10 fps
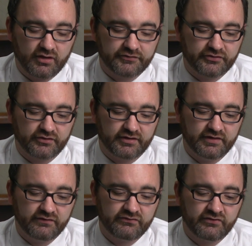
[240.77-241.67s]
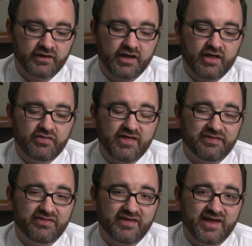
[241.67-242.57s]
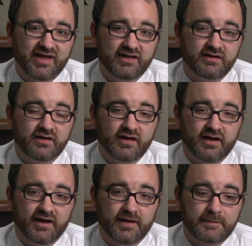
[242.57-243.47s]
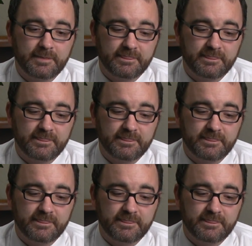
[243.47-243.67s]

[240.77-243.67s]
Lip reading: alternatives, that they had